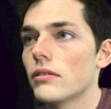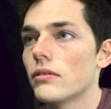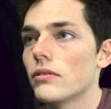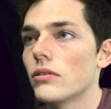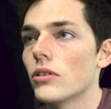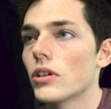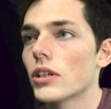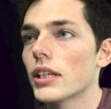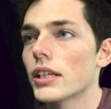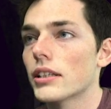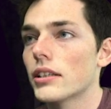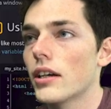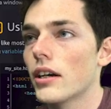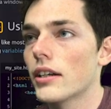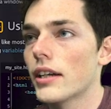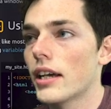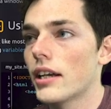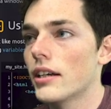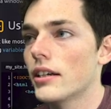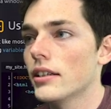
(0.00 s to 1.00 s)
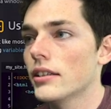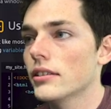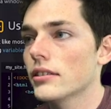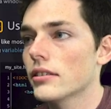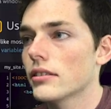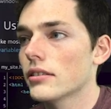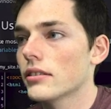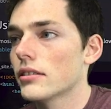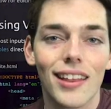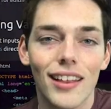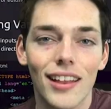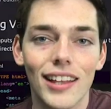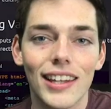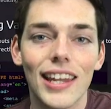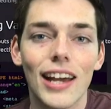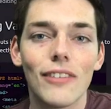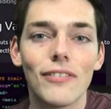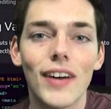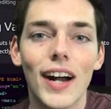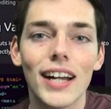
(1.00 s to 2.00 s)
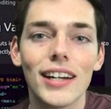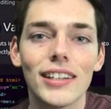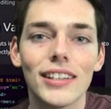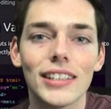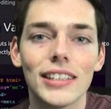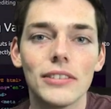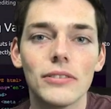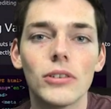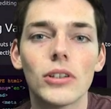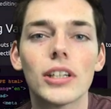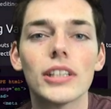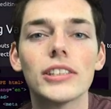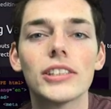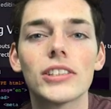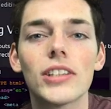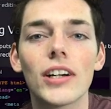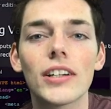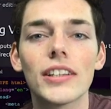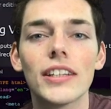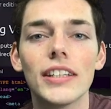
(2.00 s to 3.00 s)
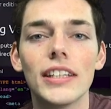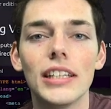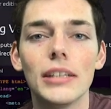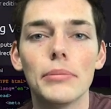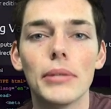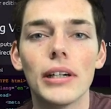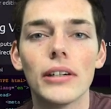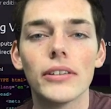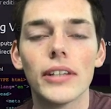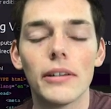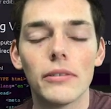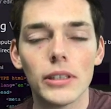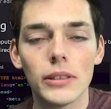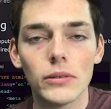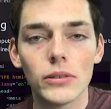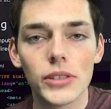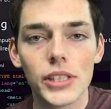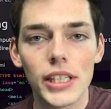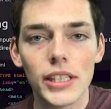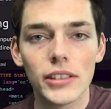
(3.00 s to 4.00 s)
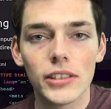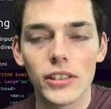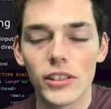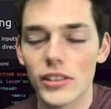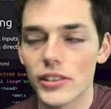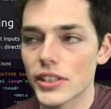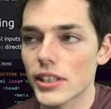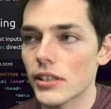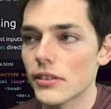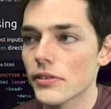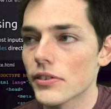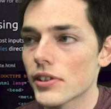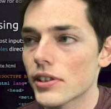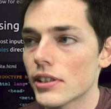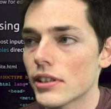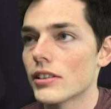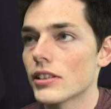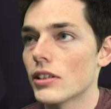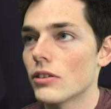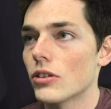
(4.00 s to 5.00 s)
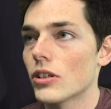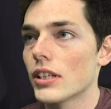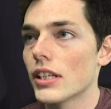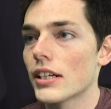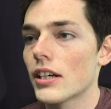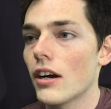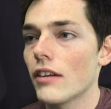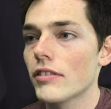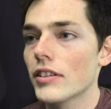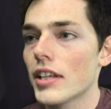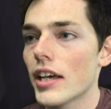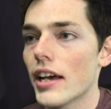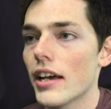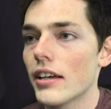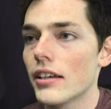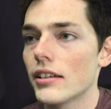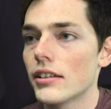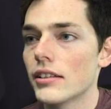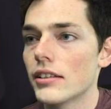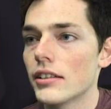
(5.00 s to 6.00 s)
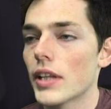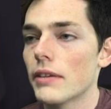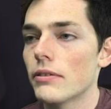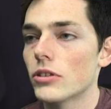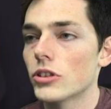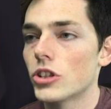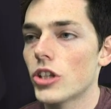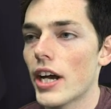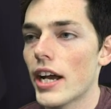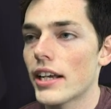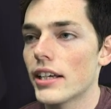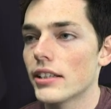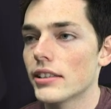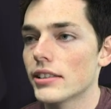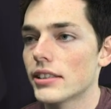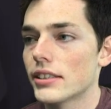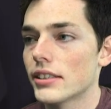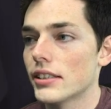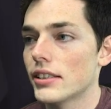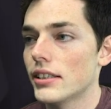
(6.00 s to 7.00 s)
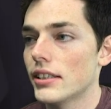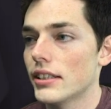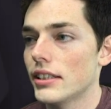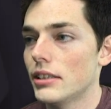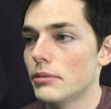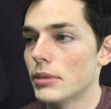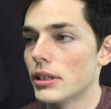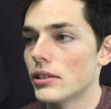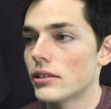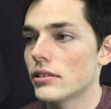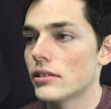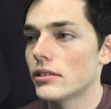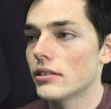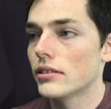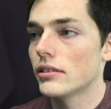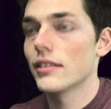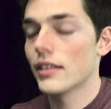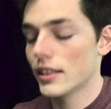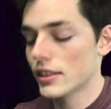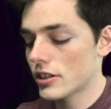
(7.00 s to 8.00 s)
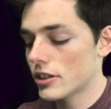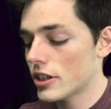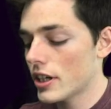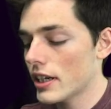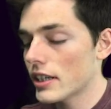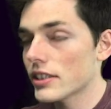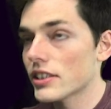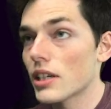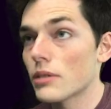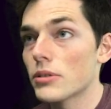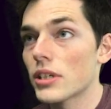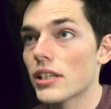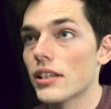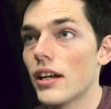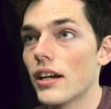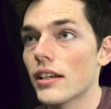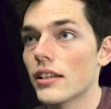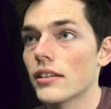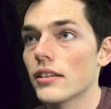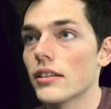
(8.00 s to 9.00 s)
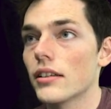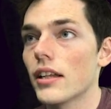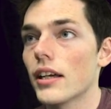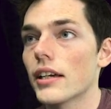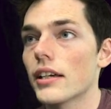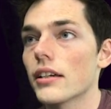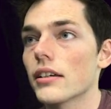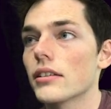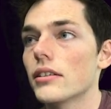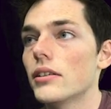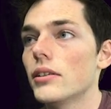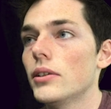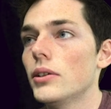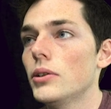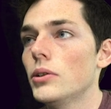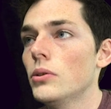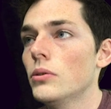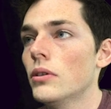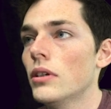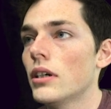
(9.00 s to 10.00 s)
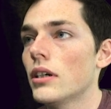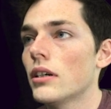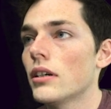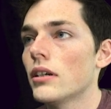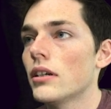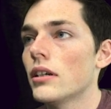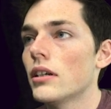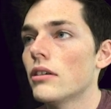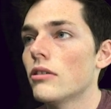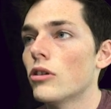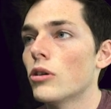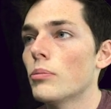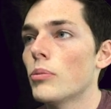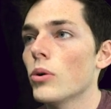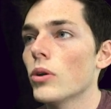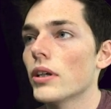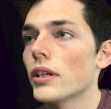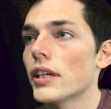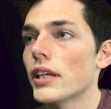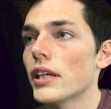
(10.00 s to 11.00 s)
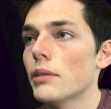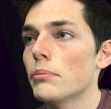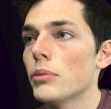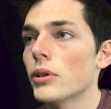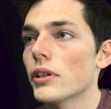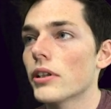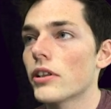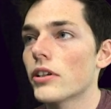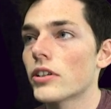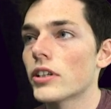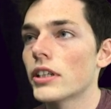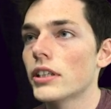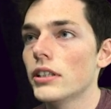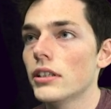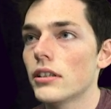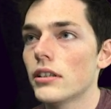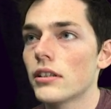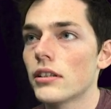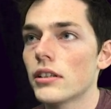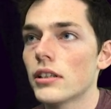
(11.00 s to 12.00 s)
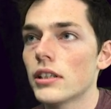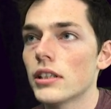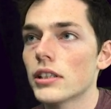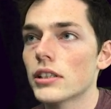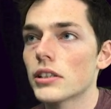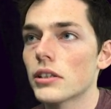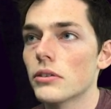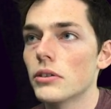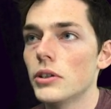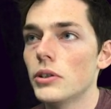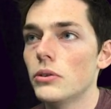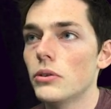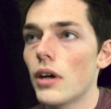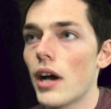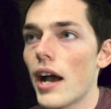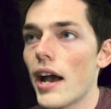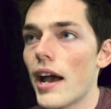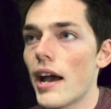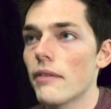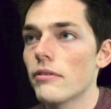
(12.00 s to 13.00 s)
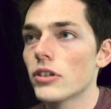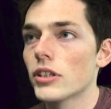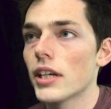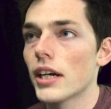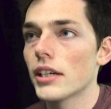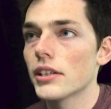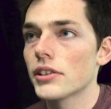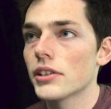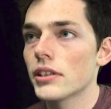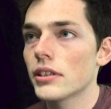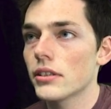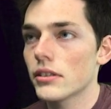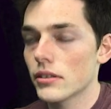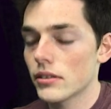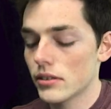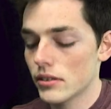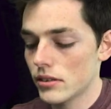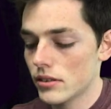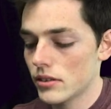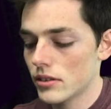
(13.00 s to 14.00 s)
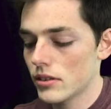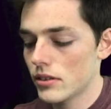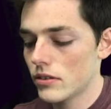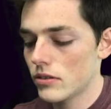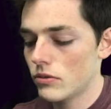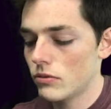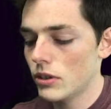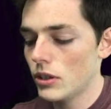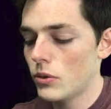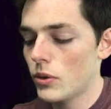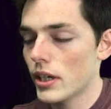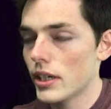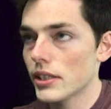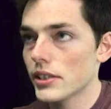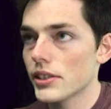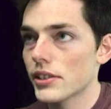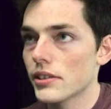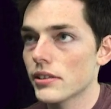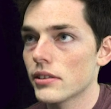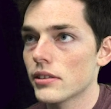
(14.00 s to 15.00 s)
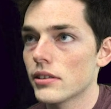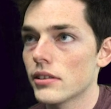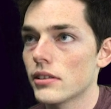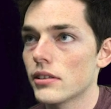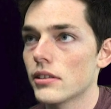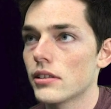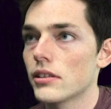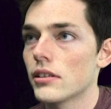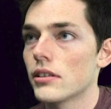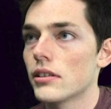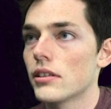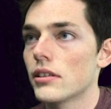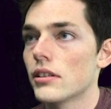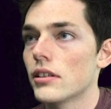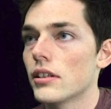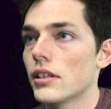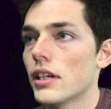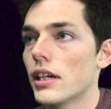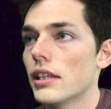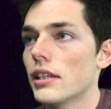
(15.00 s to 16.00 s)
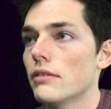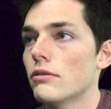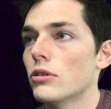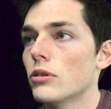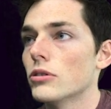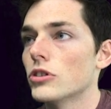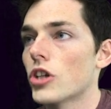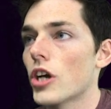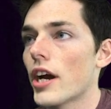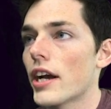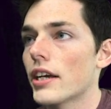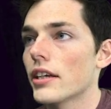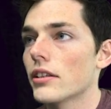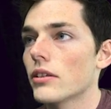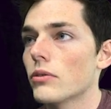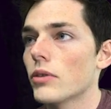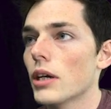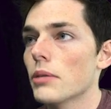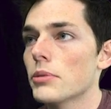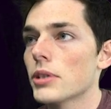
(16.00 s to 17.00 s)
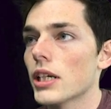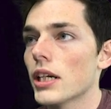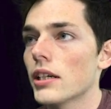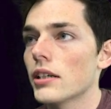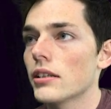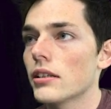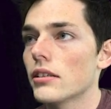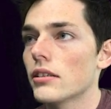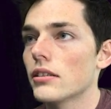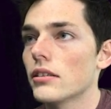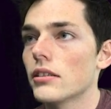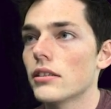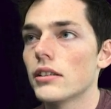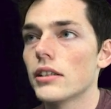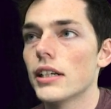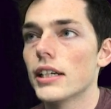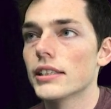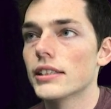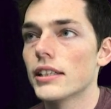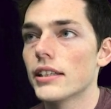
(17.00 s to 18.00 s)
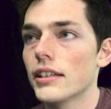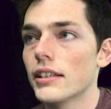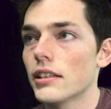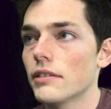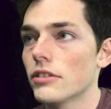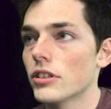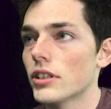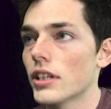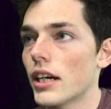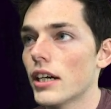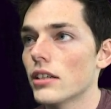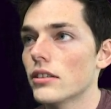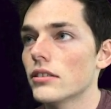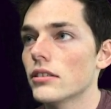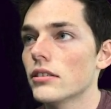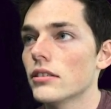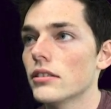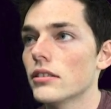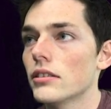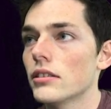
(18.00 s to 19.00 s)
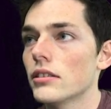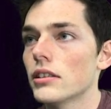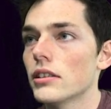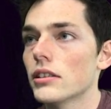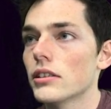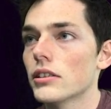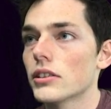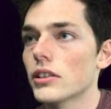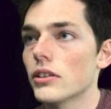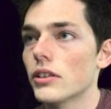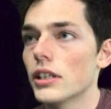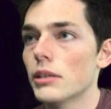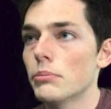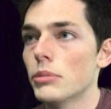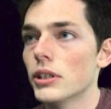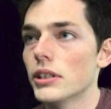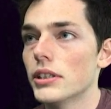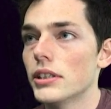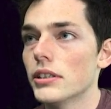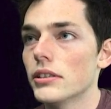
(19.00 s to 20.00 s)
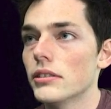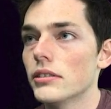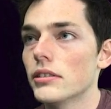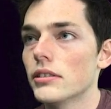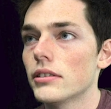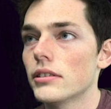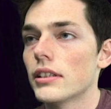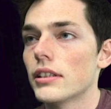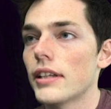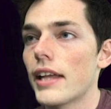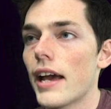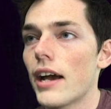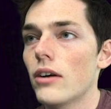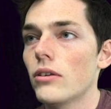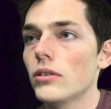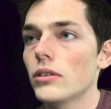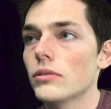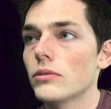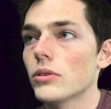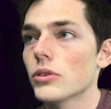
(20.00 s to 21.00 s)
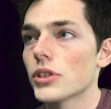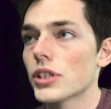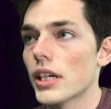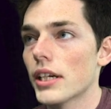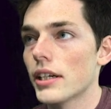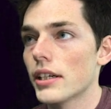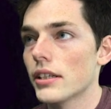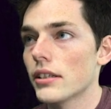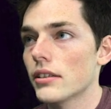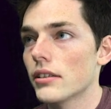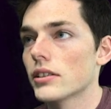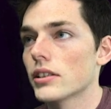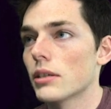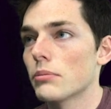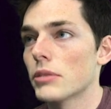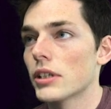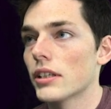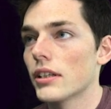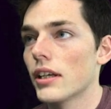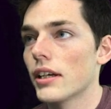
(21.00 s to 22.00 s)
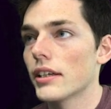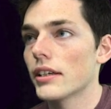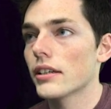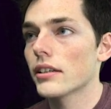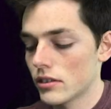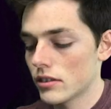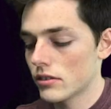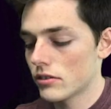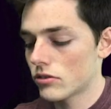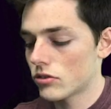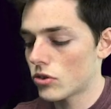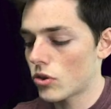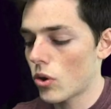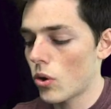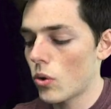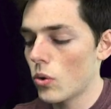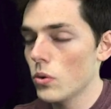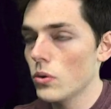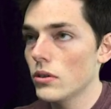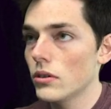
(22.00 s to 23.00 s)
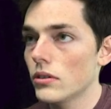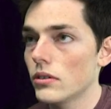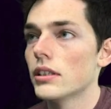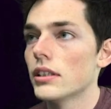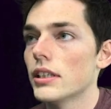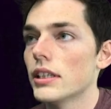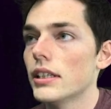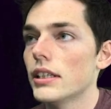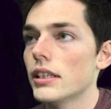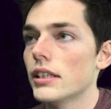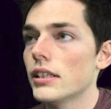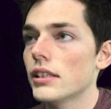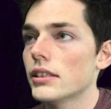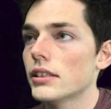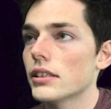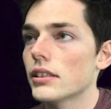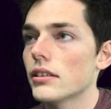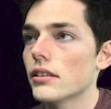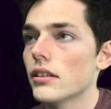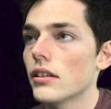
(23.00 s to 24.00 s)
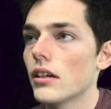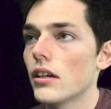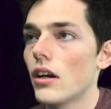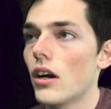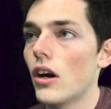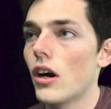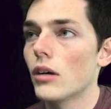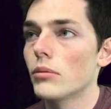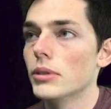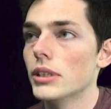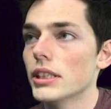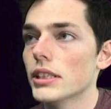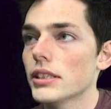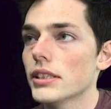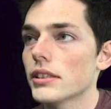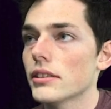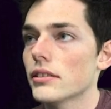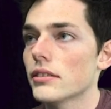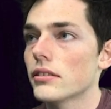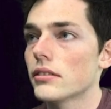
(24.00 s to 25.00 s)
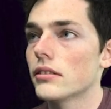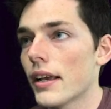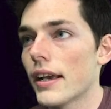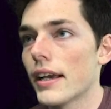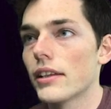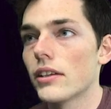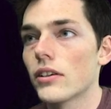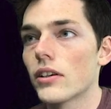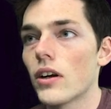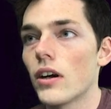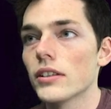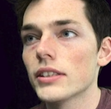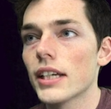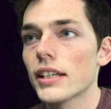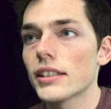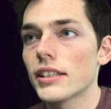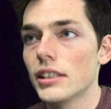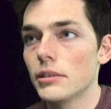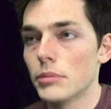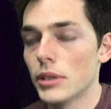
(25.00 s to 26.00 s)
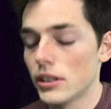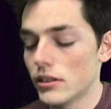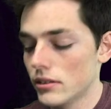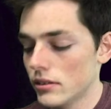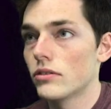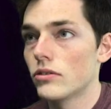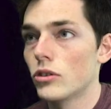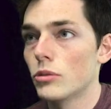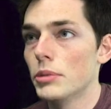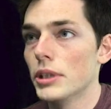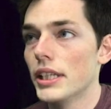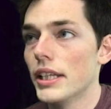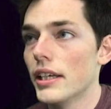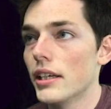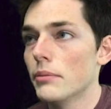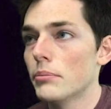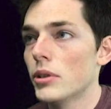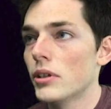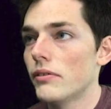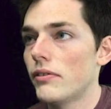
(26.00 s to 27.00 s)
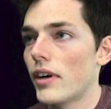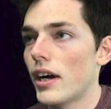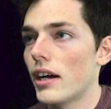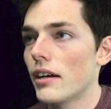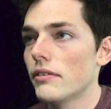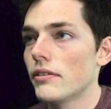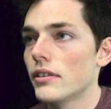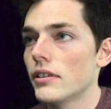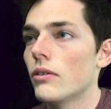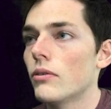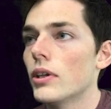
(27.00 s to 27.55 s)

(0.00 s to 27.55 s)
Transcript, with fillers: We'll click done editing. And now finally, we'll construct the email that we will send to ourselves. So we'll click off of that and we'll drag in send email. Let's create a subject line like new, we'll pull in input three, so new advertising request, and then we'll drag in the website as the end of our title. So input two. Now we'll say something like role is hobbyist and their contact email will be the input five.